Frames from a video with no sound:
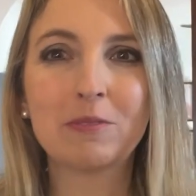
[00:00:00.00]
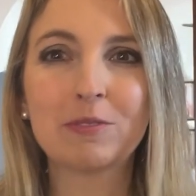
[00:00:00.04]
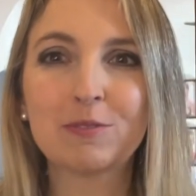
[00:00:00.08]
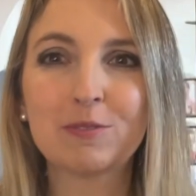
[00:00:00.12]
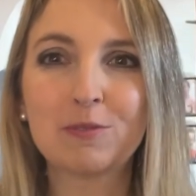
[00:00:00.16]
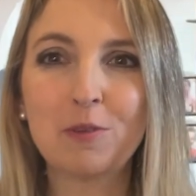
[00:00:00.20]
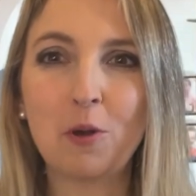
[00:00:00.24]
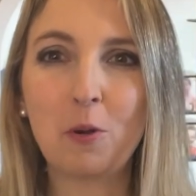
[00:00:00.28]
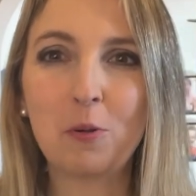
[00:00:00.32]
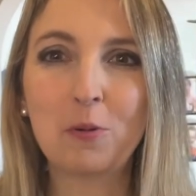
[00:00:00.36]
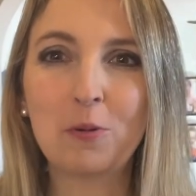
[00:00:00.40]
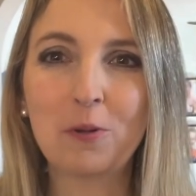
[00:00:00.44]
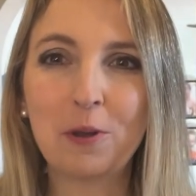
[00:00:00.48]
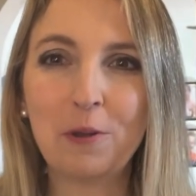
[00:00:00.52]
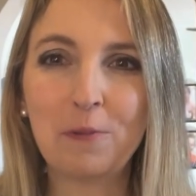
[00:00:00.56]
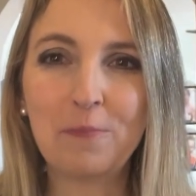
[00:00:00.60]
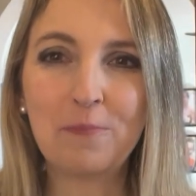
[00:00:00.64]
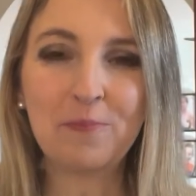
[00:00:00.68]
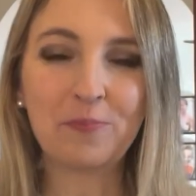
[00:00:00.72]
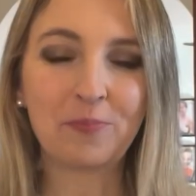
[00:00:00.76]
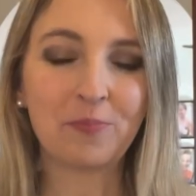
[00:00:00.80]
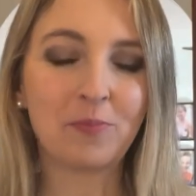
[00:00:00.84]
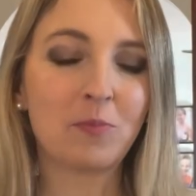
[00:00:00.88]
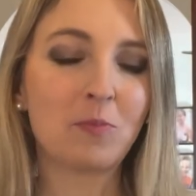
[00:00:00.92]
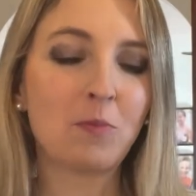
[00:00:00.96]
So good.
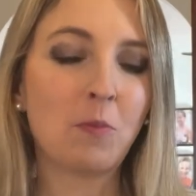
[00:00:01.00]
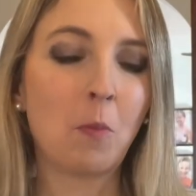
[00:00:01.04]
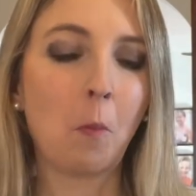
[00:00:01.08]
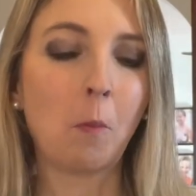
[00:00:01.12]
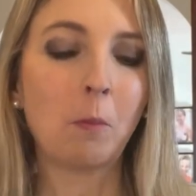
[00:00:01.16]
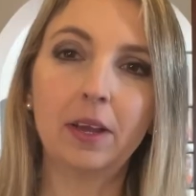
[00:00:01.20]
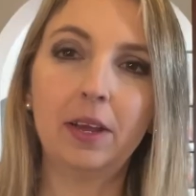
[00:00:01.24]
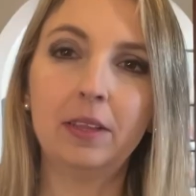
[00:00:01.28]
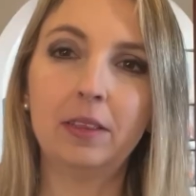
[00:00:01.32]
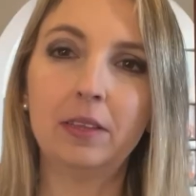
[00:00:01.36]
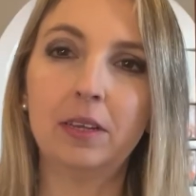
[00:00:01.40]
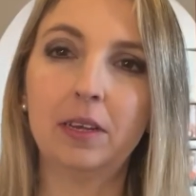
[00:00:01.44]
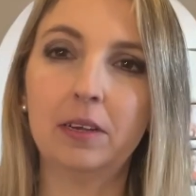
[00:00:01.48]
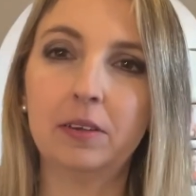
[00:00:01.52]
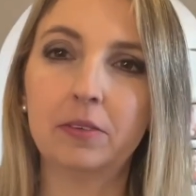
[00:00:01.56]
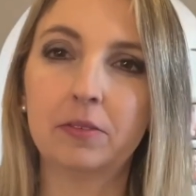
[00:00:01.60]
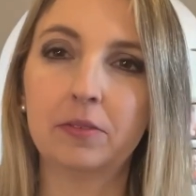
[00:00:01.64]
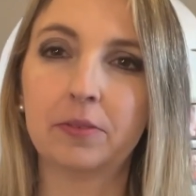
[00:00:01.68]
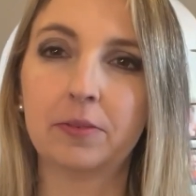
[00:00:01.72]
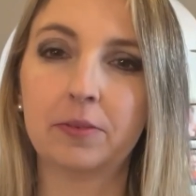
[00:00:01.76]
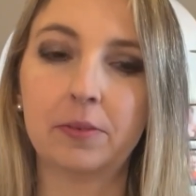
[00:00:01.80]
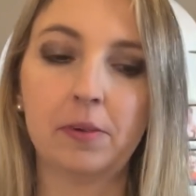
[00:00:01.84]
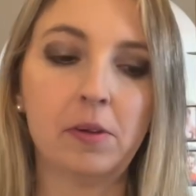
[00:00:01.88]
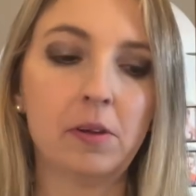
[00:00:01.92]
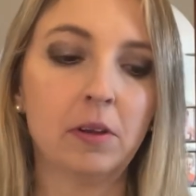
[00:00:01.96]
I love
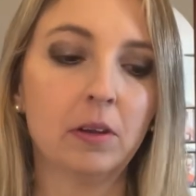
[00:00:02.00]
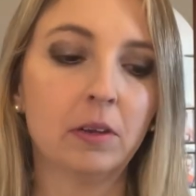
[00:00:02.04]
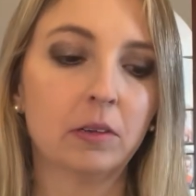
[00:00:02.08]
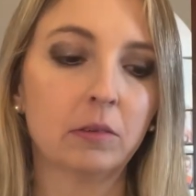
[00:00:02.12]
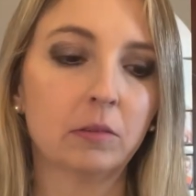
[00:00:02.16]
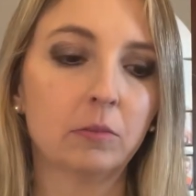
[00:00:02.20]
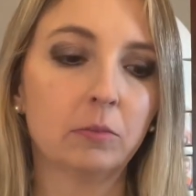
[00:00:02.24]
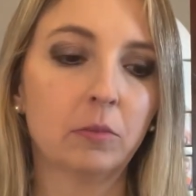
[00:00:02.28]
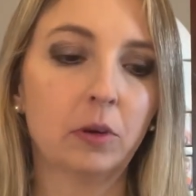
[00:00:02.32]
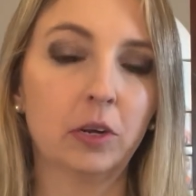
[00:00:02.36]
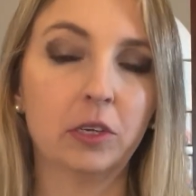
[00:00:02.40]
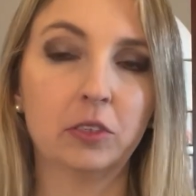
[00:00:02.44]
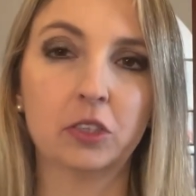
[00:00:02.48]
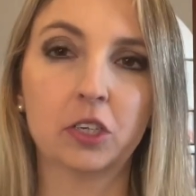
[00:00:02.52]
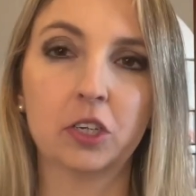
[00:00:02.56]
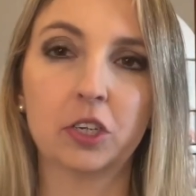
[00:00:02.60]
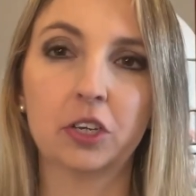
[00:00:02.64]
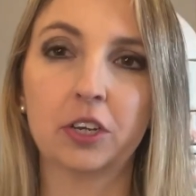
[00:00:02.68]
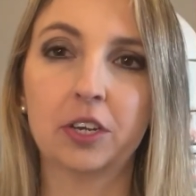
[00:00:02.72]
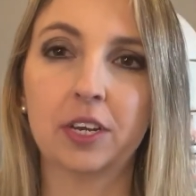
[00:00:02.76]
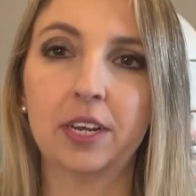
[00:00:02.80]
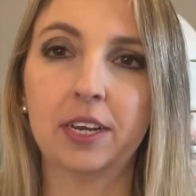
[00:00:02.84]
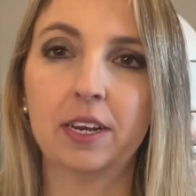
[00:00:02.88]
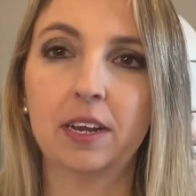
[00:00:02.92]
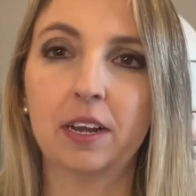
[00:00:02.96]
pressure
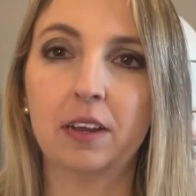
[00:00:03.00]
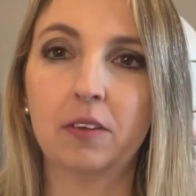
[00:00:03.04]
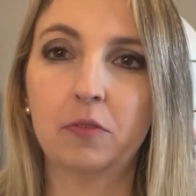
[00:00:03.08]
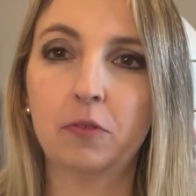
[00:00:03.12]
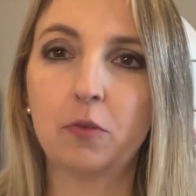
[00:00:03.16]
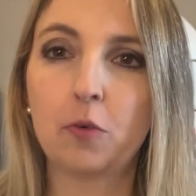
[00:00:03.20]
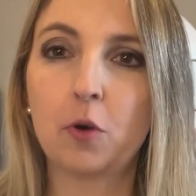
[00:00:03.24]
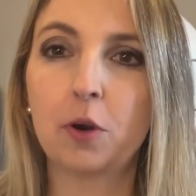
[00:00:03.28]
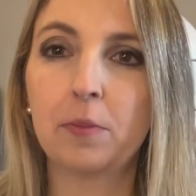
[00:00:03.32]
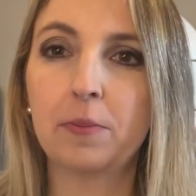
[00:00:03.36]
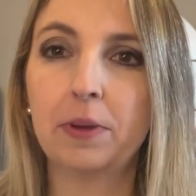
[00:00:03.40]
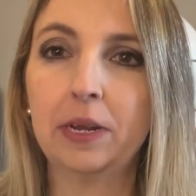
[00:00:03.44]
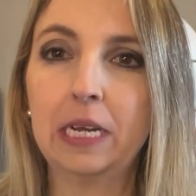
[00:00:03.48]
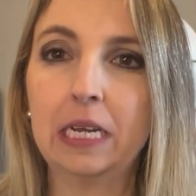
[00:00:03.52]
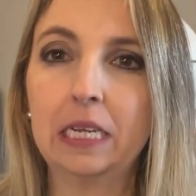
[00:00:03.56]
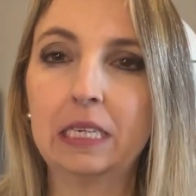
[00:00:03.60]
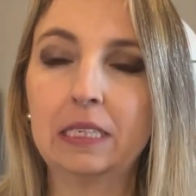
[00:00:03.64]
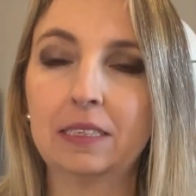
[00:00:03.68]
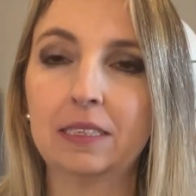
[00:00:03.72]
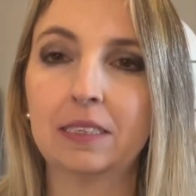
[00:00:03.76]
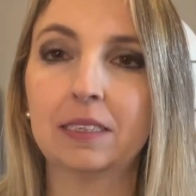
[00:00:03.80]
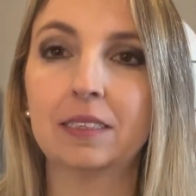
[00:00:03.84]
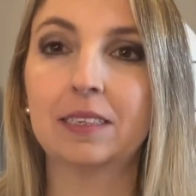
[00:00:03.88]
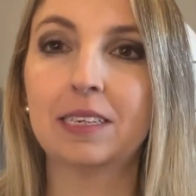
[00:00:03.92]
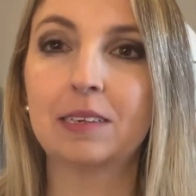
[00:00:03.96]
cooking at 4 minutes.
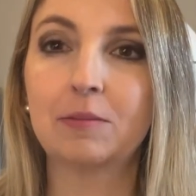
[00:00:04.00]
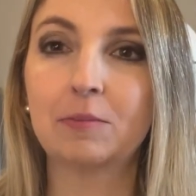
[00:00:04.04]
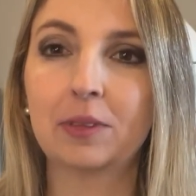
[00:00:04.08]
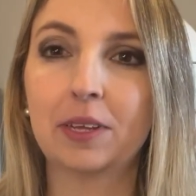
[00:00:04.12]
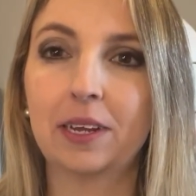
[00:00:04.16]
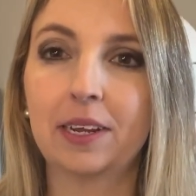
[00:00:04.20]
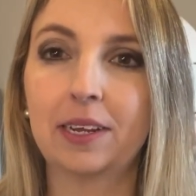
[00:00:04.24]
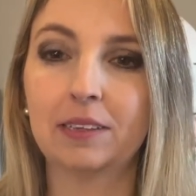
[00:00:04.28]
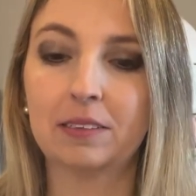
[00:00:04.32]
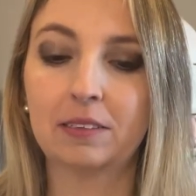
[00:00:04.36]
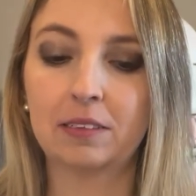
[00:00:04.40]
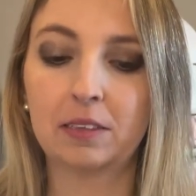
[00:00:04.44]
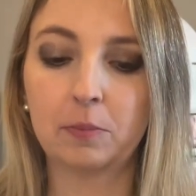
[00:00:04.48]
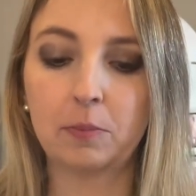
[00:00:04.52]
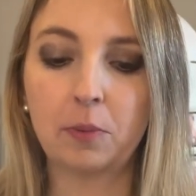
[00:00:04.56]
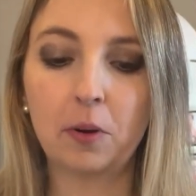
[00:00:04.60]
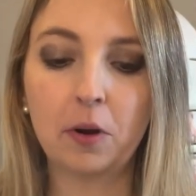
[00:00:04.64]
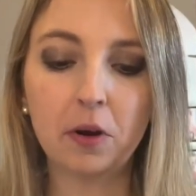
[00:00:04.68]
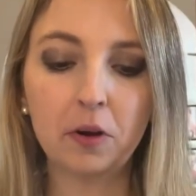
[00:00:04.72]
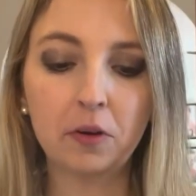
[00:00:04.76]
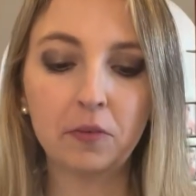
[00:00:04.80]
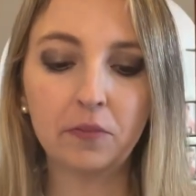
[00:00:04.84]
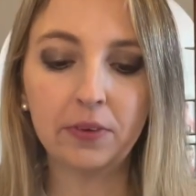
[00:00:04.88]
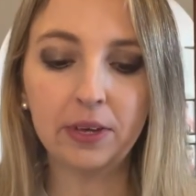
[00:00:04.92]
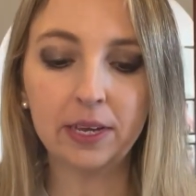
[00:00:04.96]
It seems like it's the
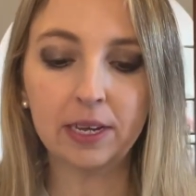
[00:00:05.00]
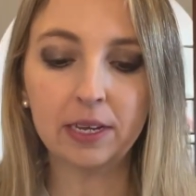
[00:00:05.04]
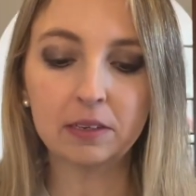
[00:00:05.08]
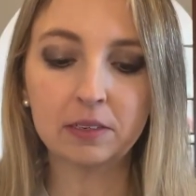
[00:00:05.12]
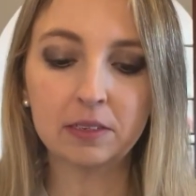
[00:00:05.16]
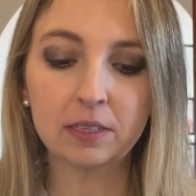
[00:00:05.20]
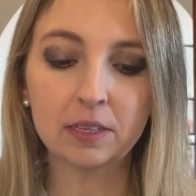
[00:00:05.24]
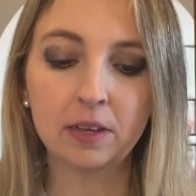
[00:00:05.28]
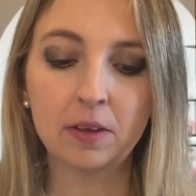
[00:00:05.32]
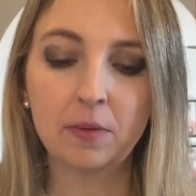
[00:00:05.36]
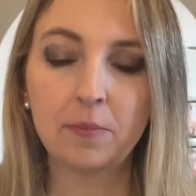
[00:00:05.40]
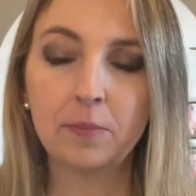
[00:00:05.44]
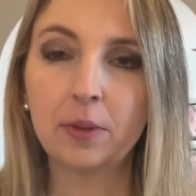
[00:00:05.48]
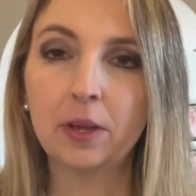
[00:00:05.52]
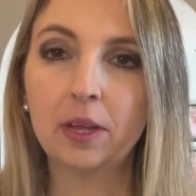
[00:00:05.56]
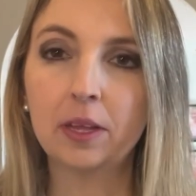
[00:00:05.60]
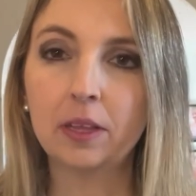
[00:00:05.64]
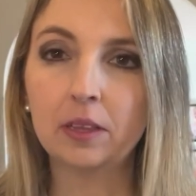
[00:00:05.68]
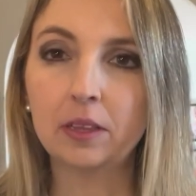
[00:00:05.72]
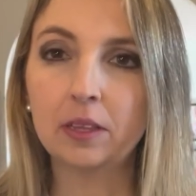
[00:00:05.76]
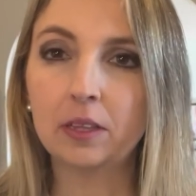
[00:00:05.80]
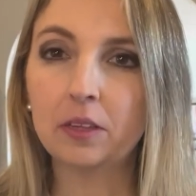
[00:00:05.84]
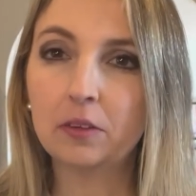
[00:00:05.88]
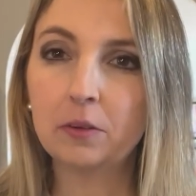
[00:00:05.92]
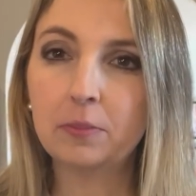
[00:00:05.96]
perfect
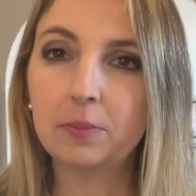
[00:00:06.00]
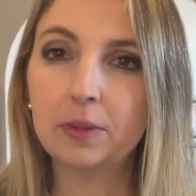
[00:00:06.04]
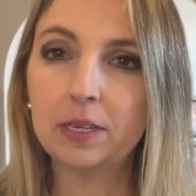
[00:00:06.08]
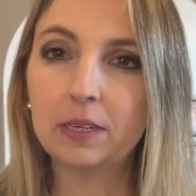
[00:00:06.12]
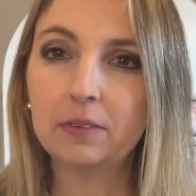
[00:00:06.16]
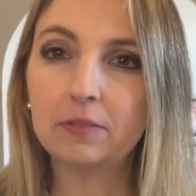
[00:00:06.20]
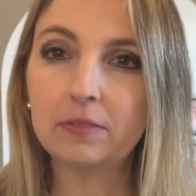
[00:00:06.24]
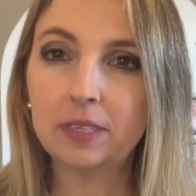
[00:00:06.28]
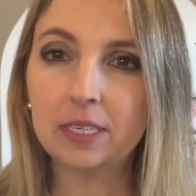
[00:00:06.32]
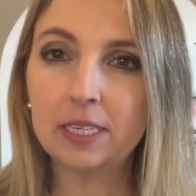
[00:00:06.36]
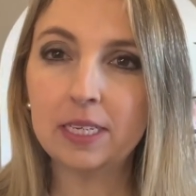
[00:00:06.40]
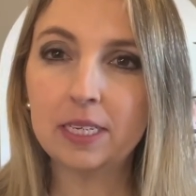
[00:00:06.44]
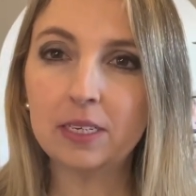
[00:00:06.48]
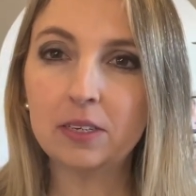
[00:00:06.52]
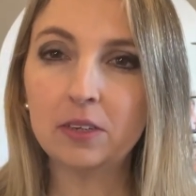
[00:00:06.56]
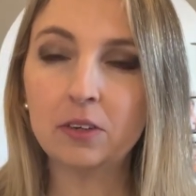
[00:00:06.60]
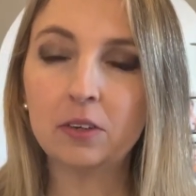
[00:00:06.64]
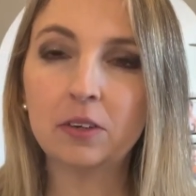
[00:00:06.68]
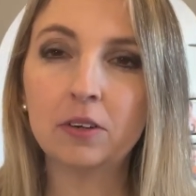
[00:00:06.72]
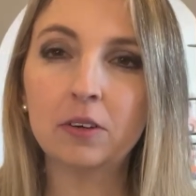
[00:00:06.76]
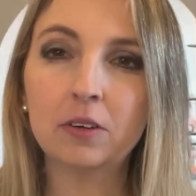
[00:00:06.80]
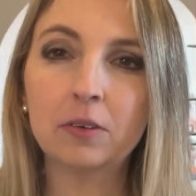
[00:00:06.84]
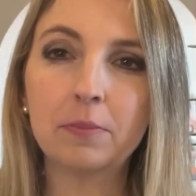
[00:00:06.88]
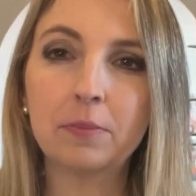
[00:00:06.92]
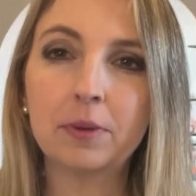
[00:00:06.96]
little bit of
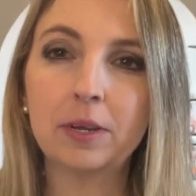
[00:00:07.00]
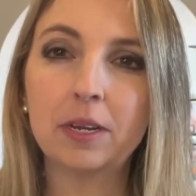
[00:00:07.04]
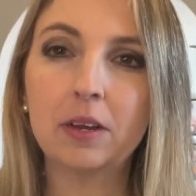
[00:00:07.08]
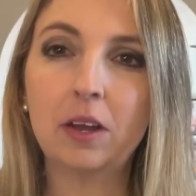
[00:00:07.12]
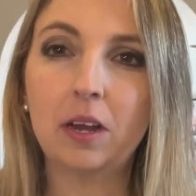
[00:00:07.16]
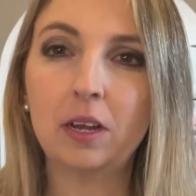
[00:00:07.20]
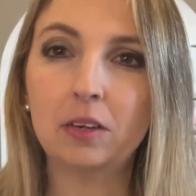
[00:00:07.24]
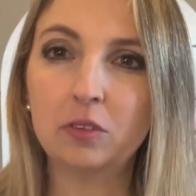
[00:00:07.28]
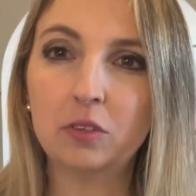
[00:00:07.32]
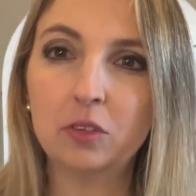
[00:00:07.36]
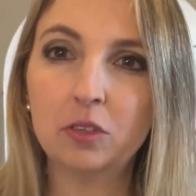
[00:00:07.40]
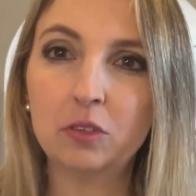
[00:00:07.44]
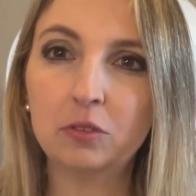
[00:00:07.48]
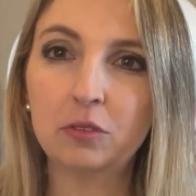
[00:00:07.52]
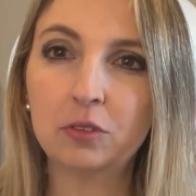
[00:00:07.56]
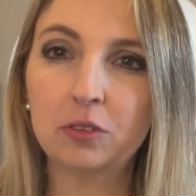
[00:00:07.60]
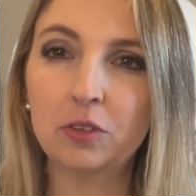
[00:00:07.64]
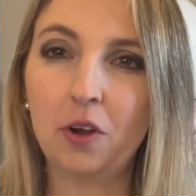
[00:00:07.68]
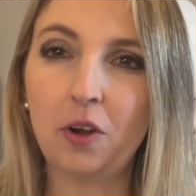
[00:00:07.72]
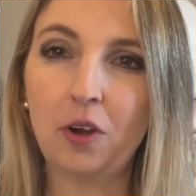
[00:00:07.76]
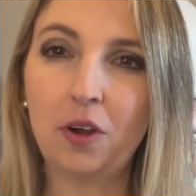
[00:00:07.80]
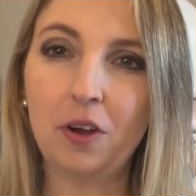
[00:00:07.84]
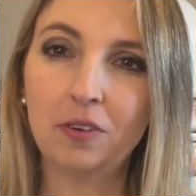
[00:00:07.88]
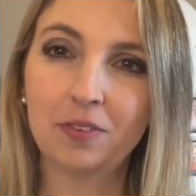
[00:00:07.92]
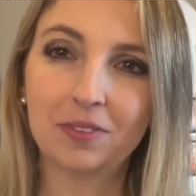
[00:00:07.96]
tender, but not too
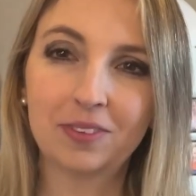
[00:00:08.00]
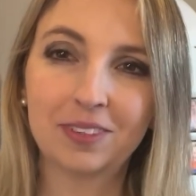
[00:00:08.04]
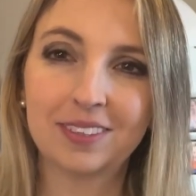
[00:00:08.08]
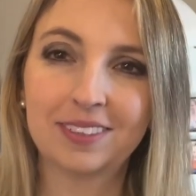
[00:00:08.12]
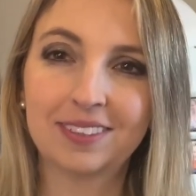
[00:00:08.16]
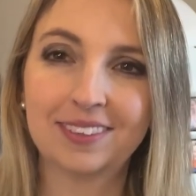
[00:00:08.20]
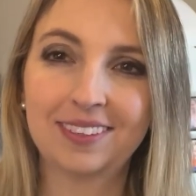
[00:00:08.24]
soft.